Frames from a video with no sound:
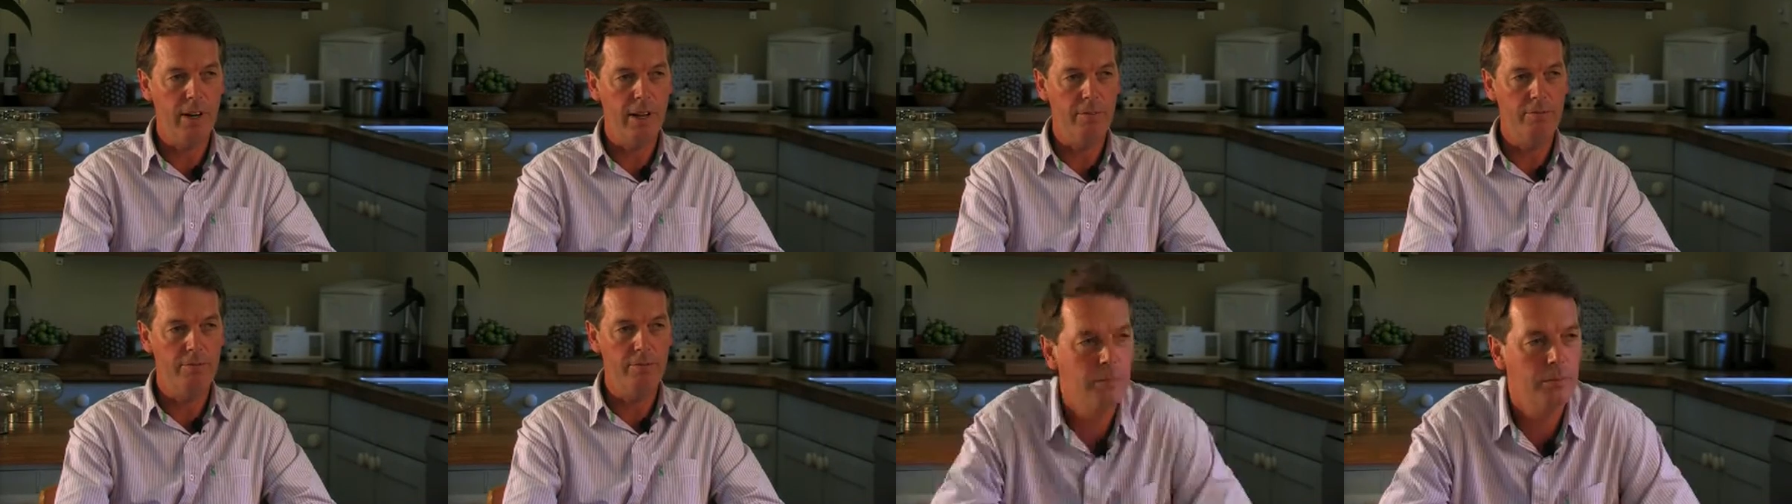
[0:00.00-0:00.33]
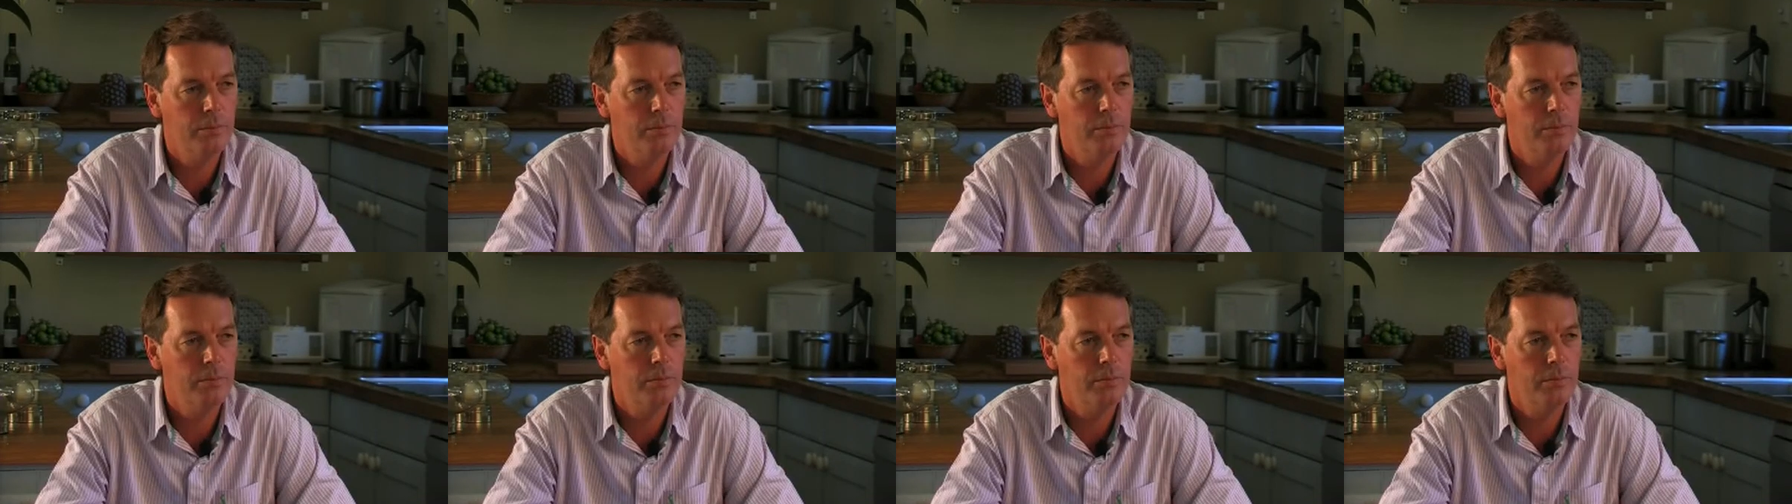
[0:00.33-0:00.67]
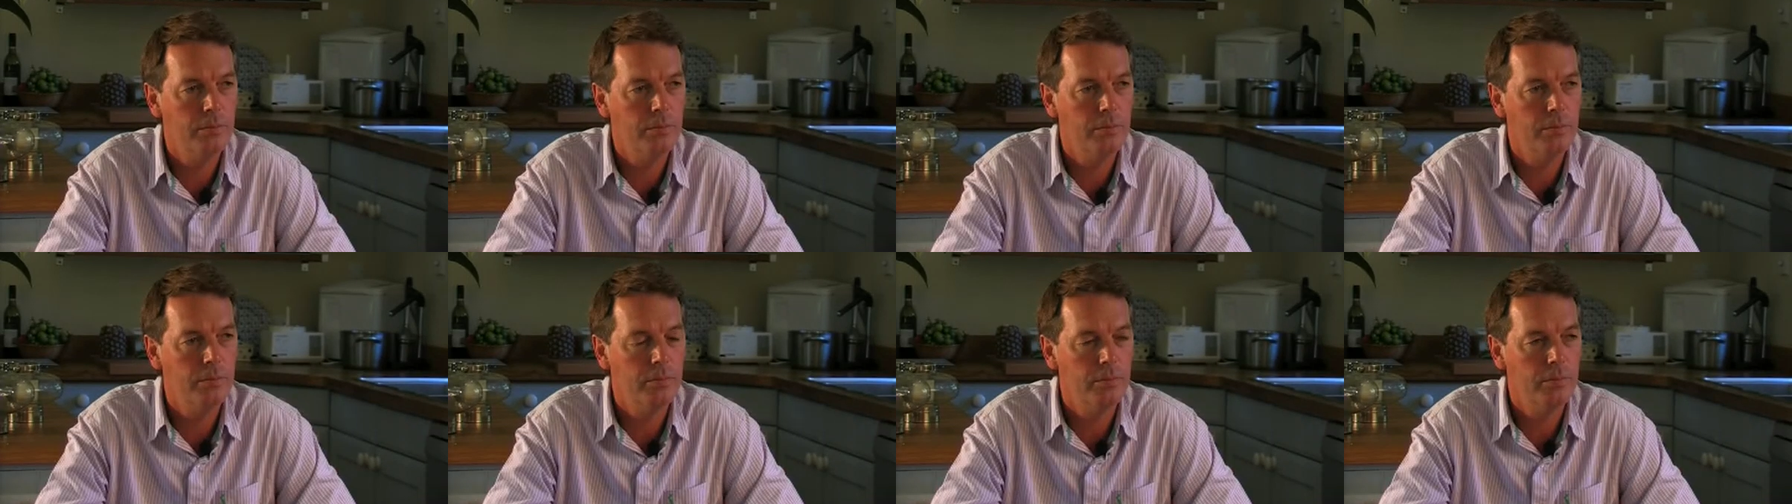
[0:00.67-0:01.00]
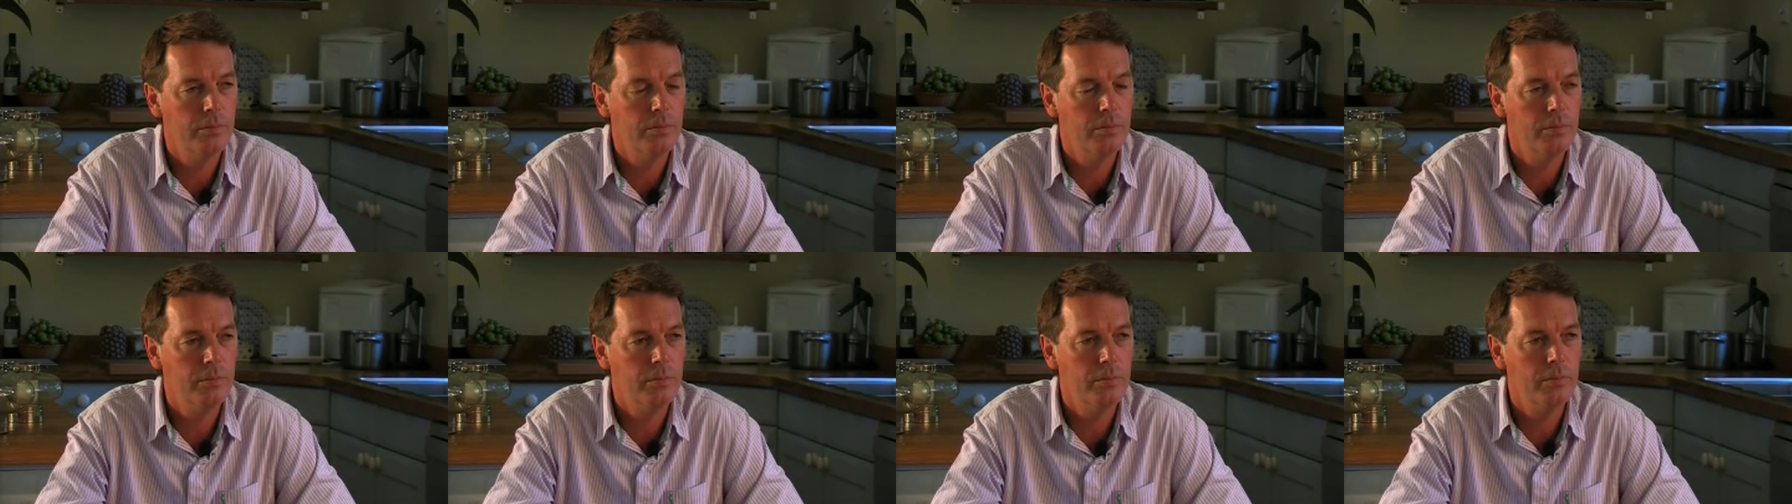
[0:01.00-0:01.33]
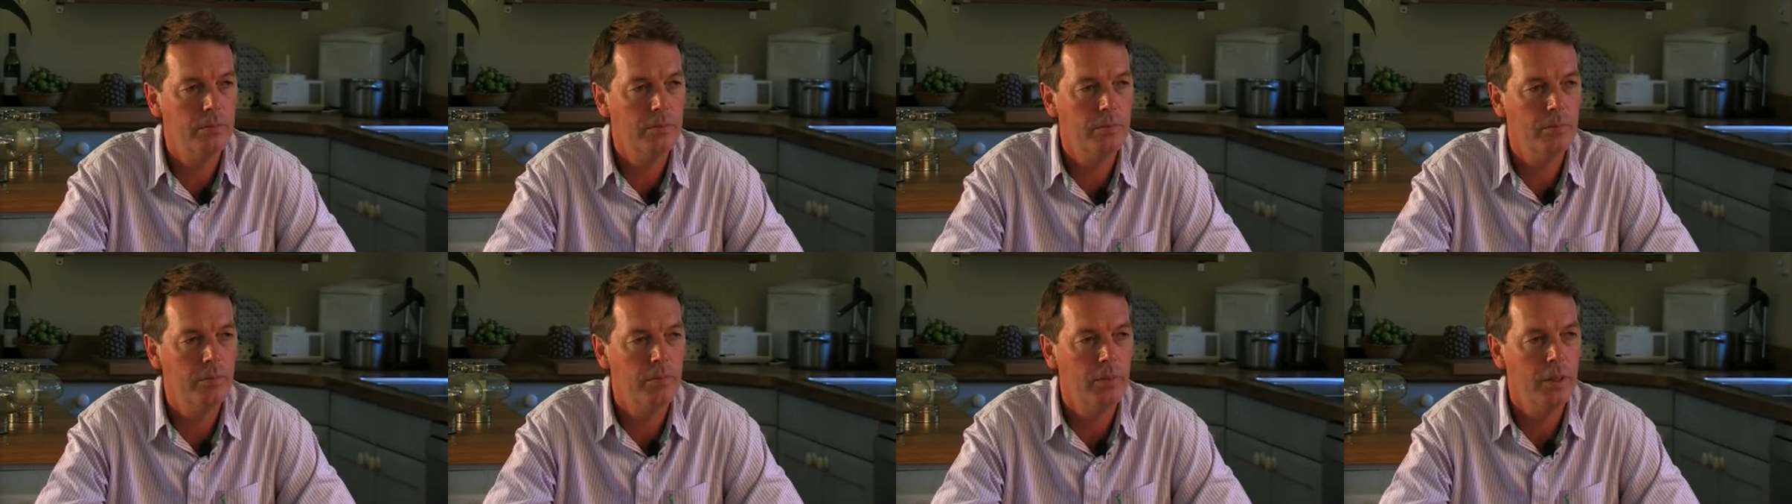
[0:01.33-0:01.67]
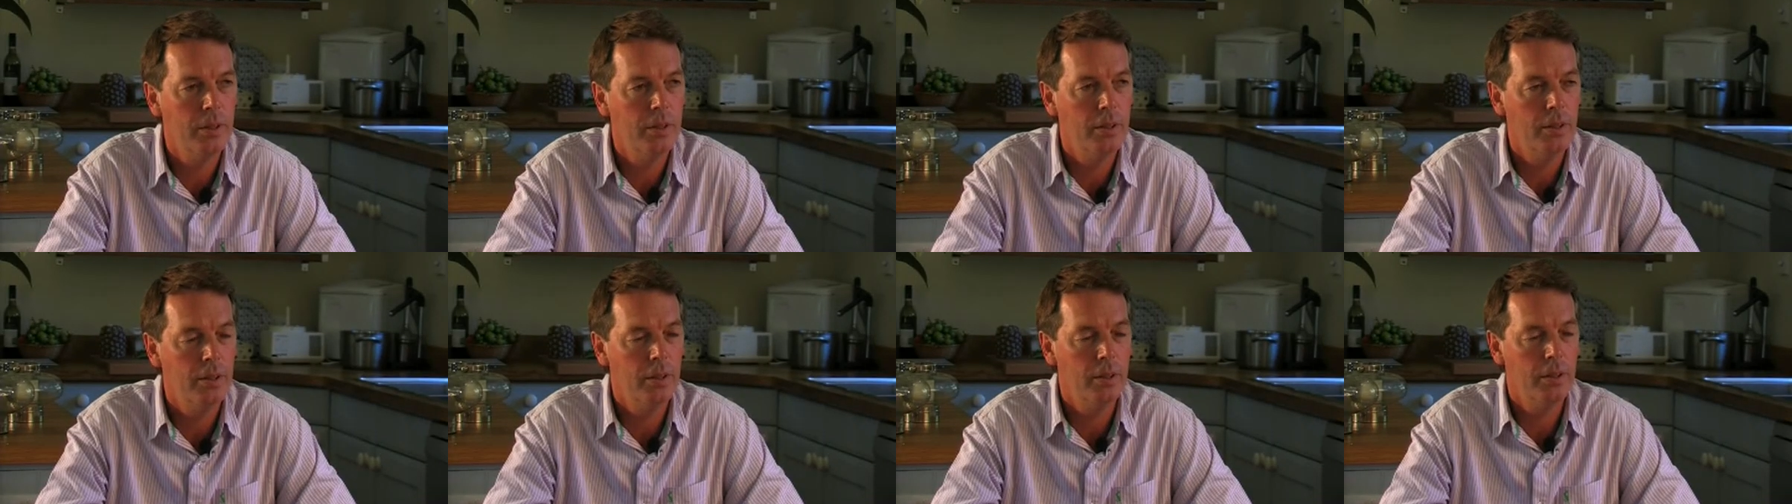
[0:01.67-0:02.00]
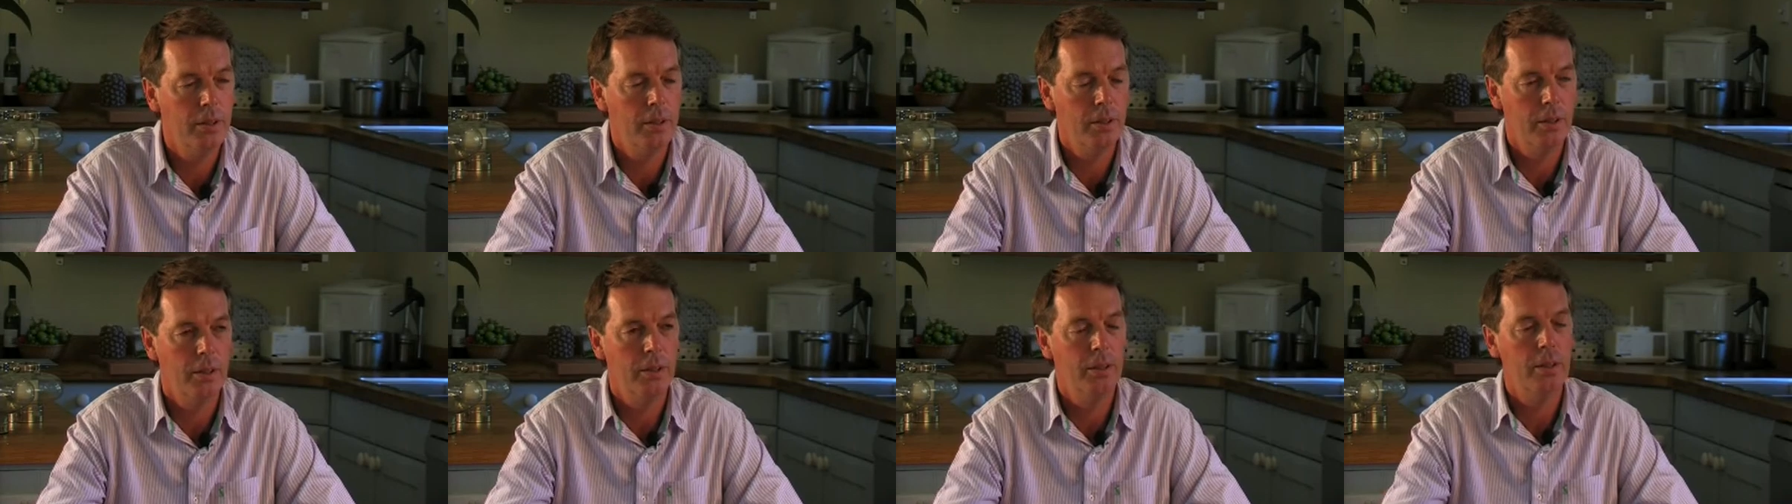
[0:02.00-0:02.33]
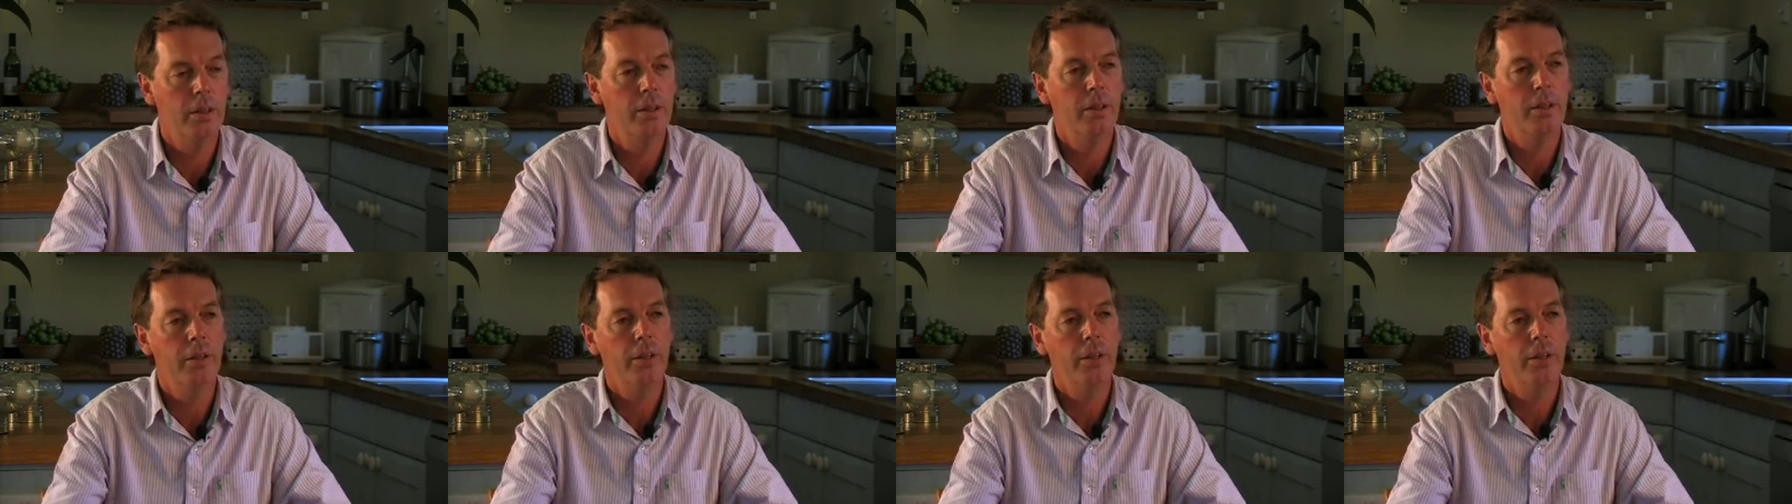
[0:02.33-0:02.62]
Right. Opportunities along similar lines at the